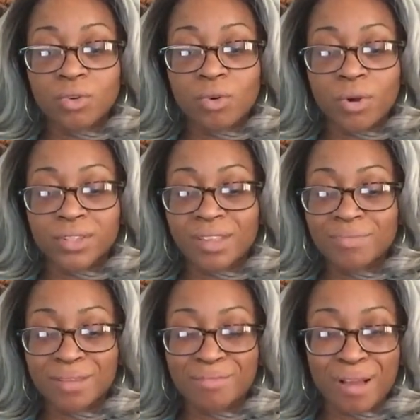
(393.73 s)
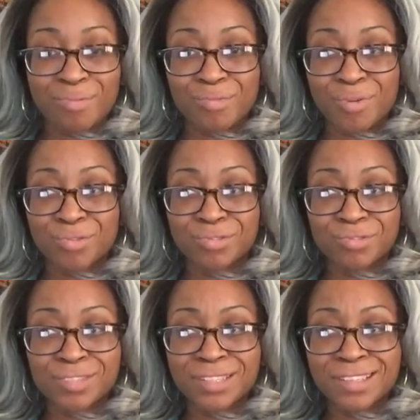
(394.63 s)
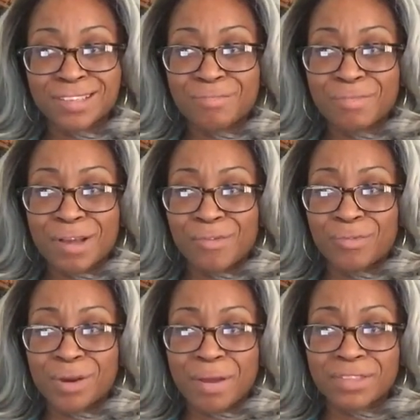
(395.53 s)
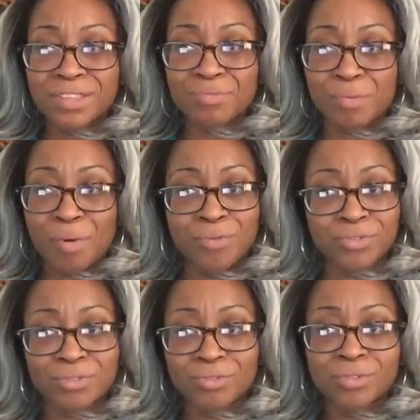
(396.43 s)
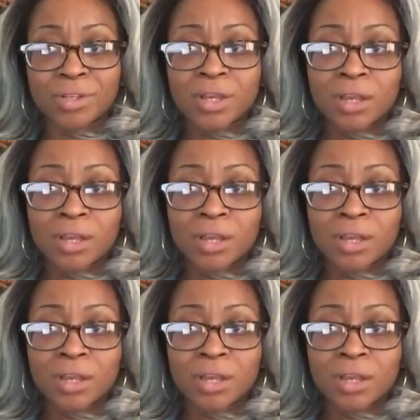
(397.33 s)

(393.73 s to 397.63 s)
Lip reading: Or something about proposal. He said something about, what about this proposal?